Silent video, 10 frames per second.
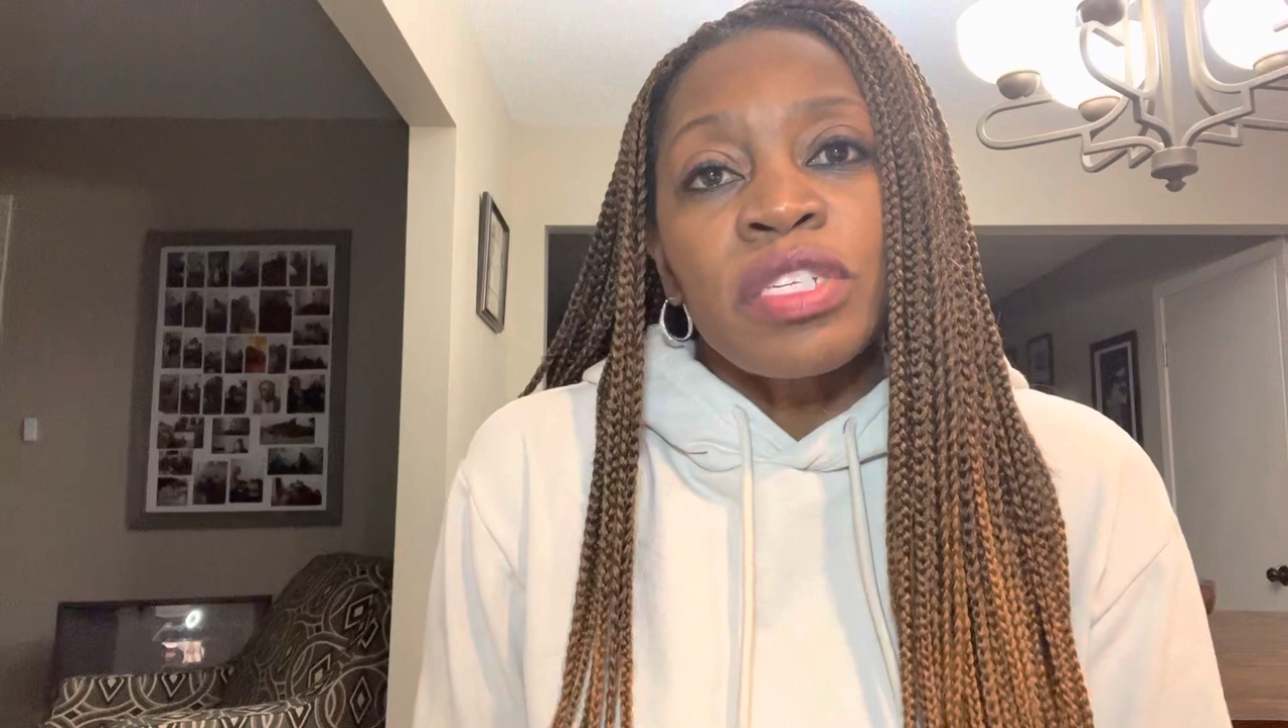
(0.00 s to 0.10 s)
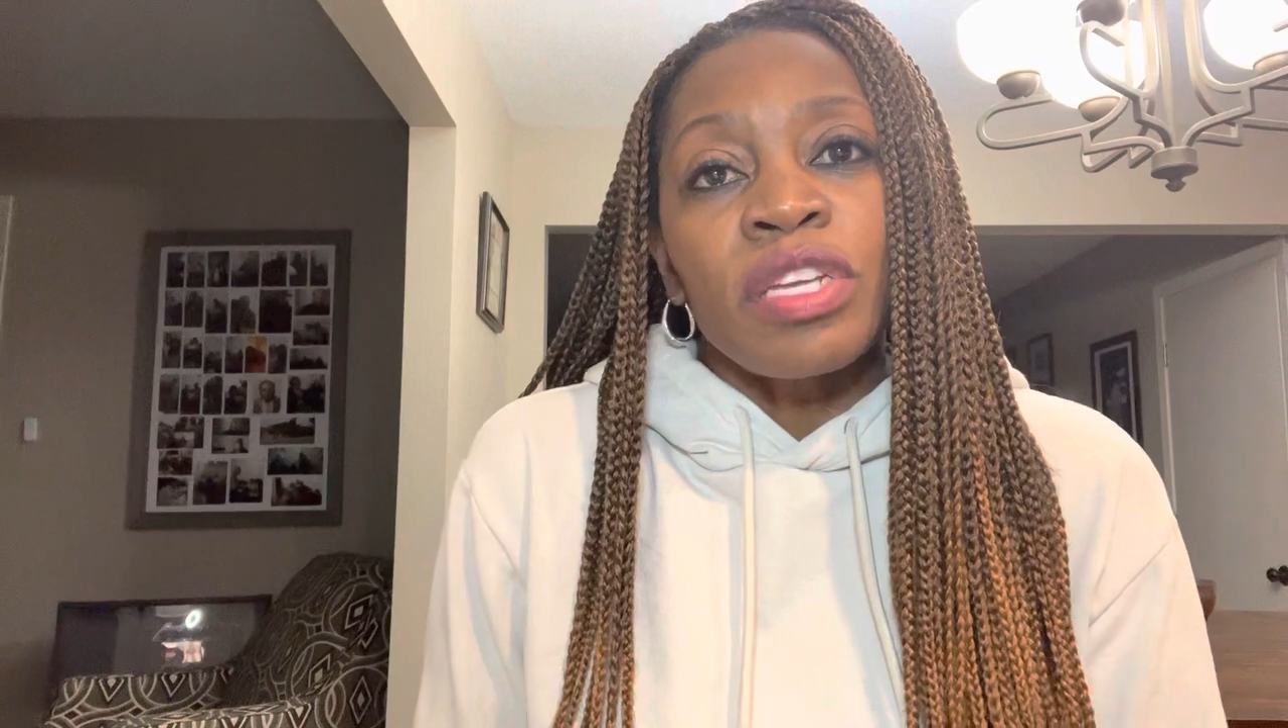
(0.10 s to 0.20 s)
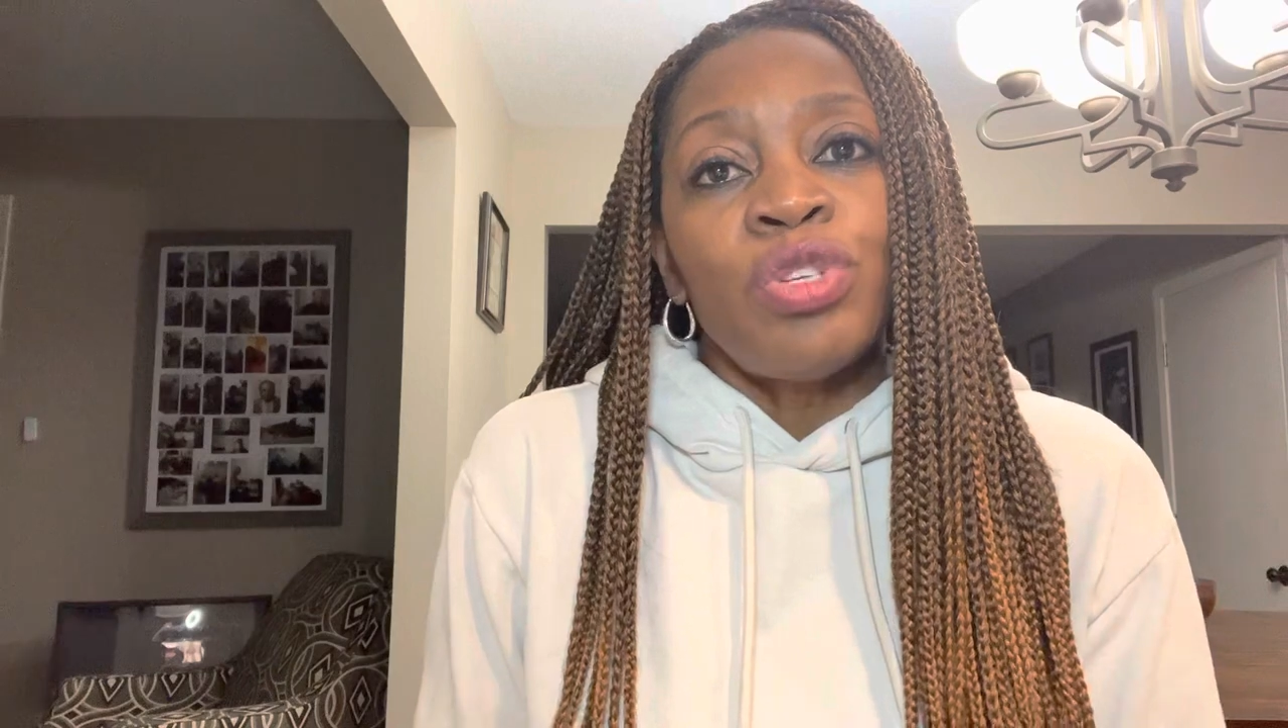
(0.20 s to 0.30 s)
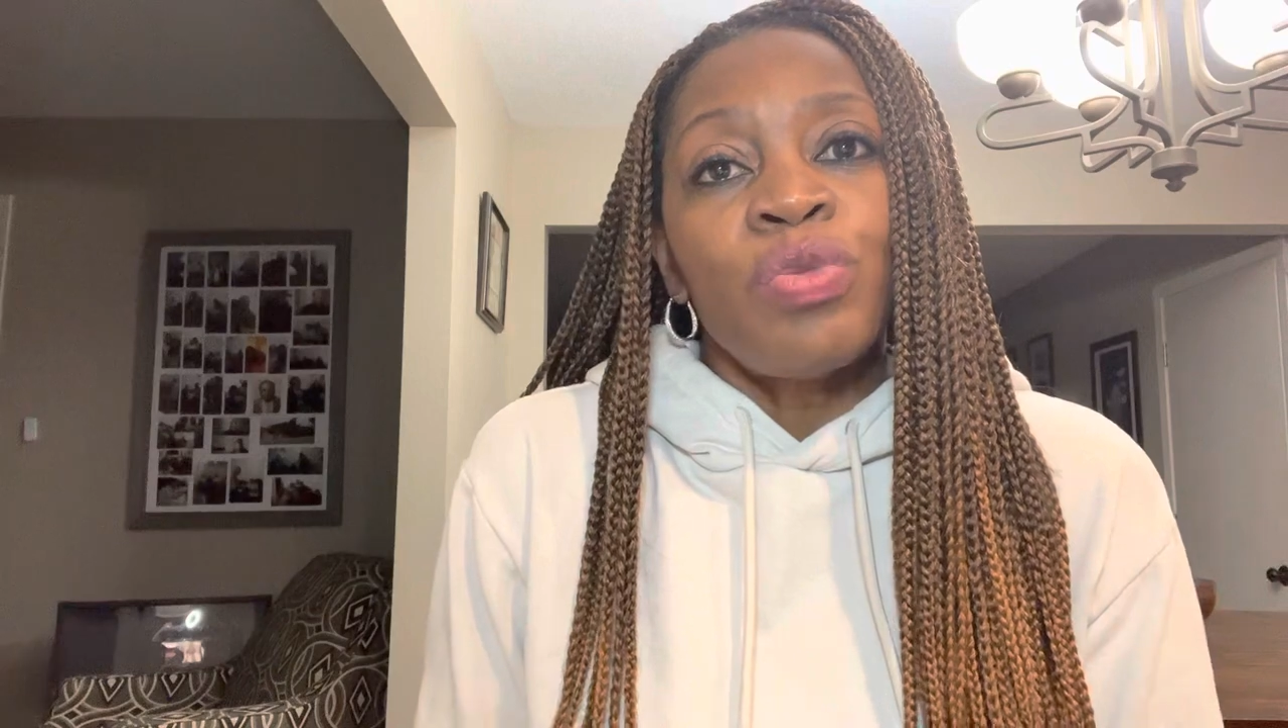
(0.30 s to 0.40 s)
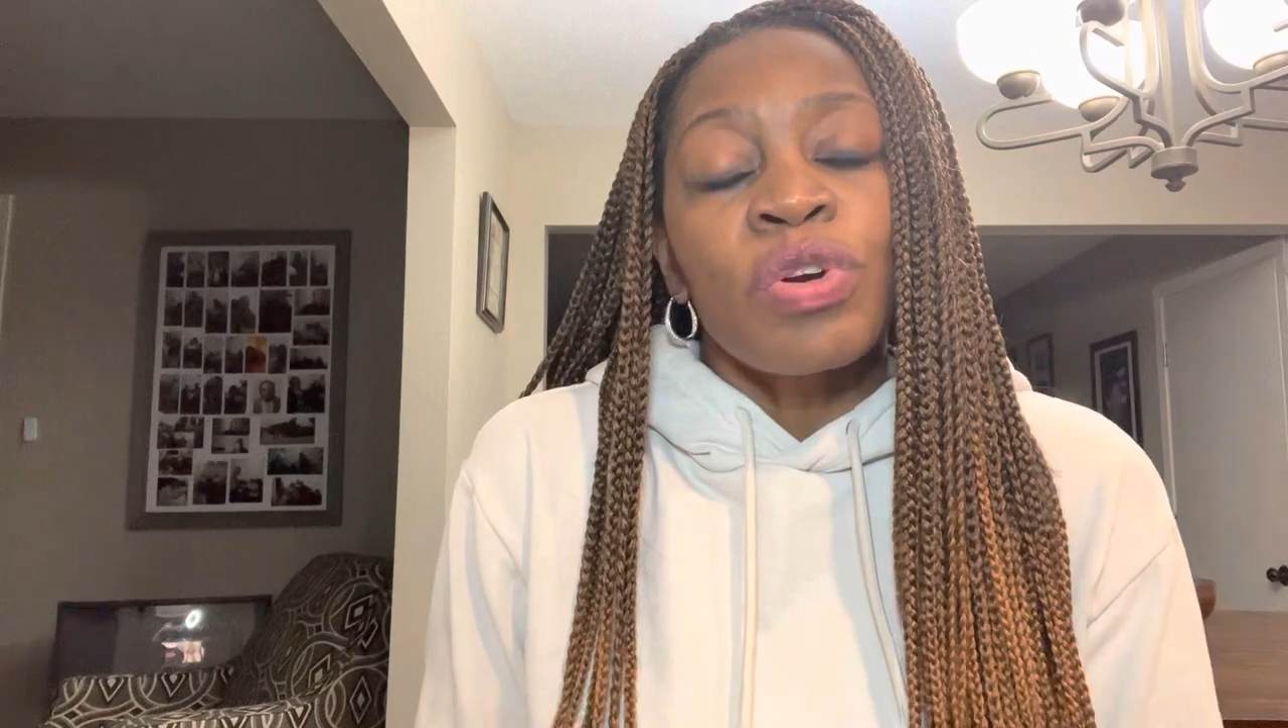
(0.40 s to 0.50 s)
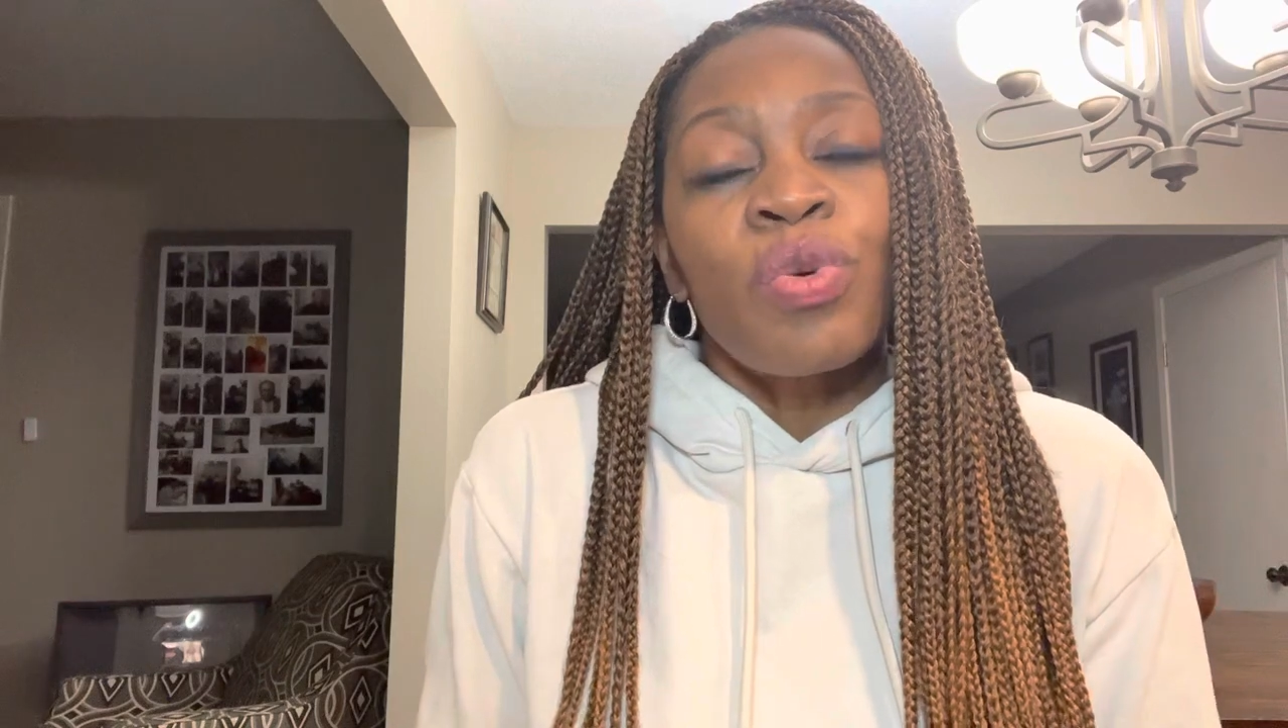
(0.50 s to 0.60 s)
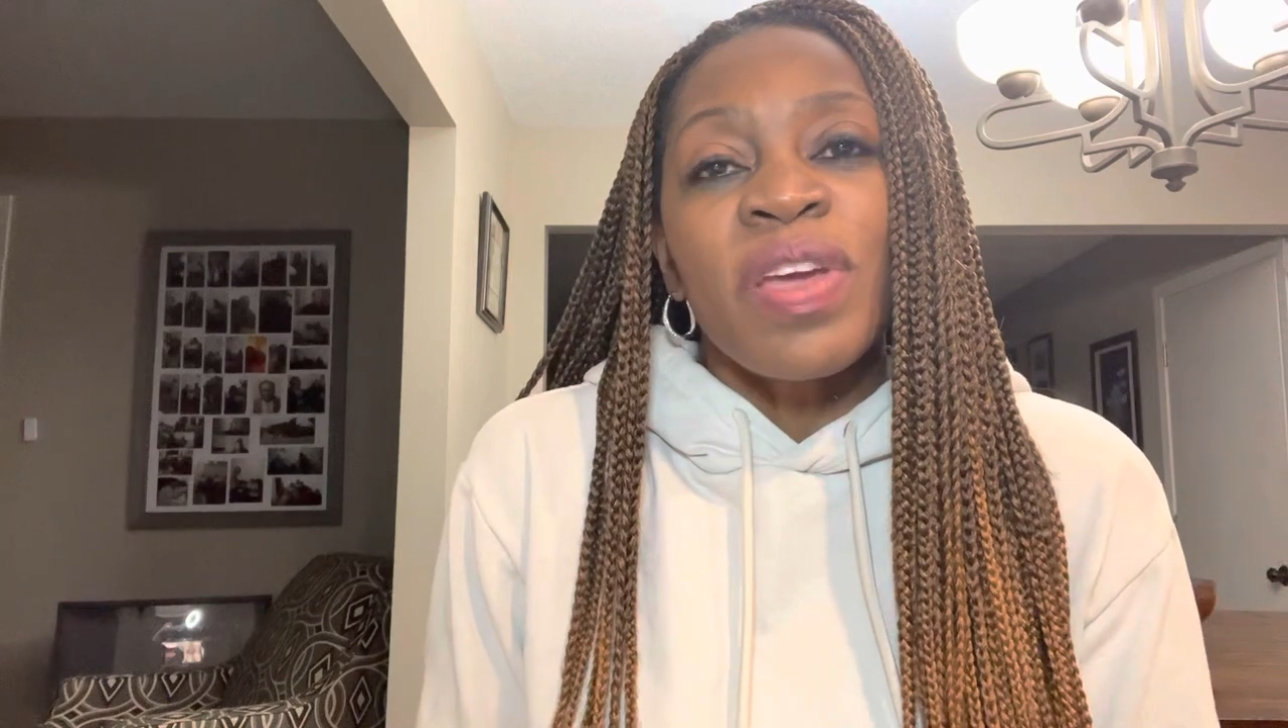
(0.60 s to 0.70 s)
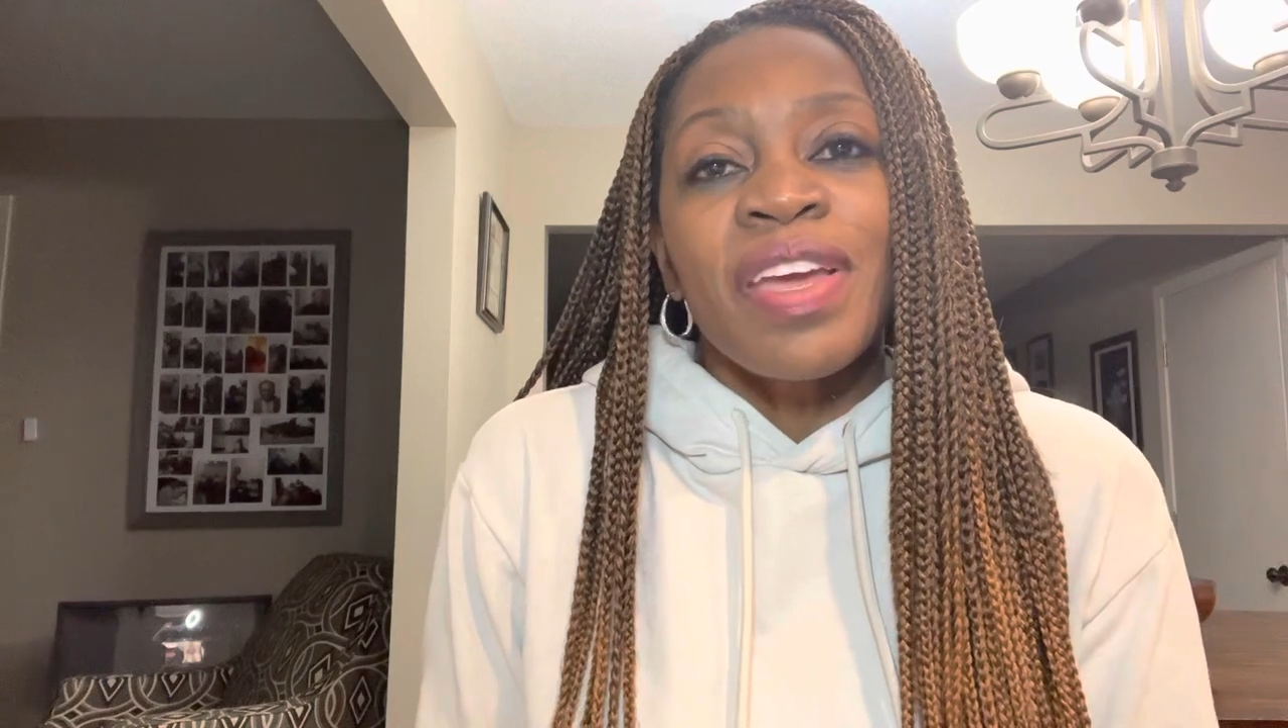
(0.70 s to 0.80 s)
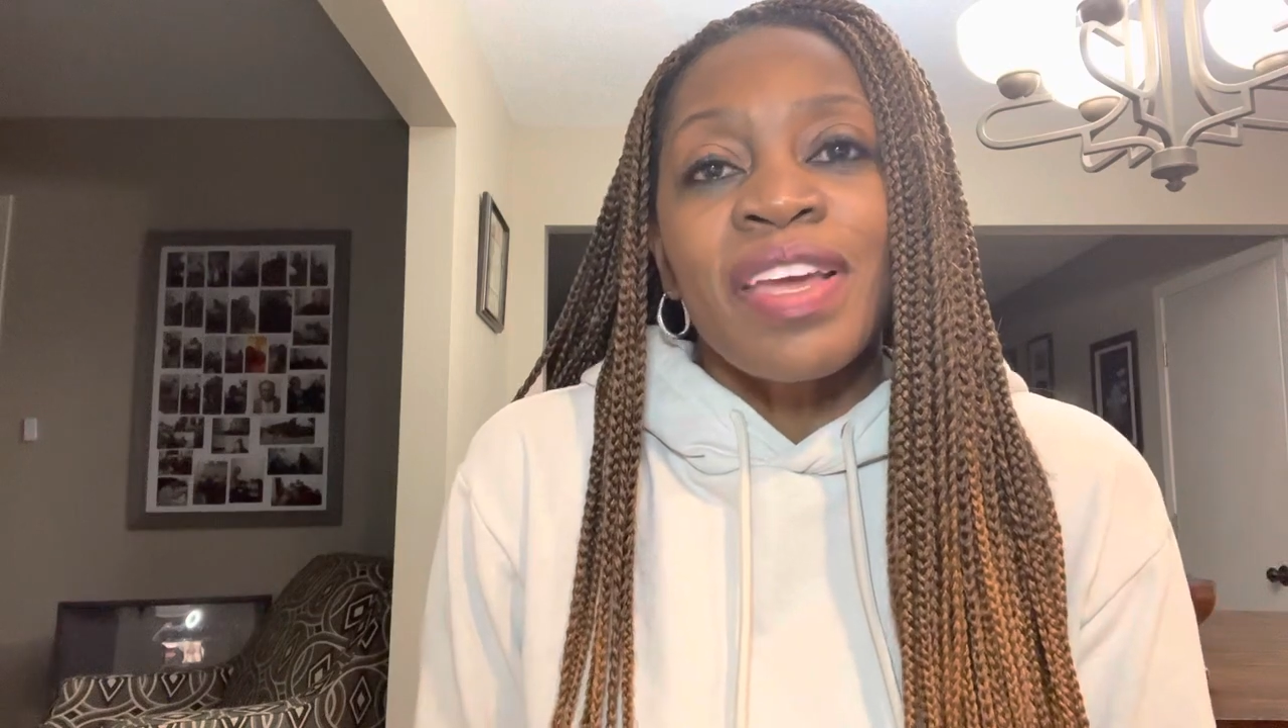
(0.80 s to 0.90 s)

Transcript: that you are going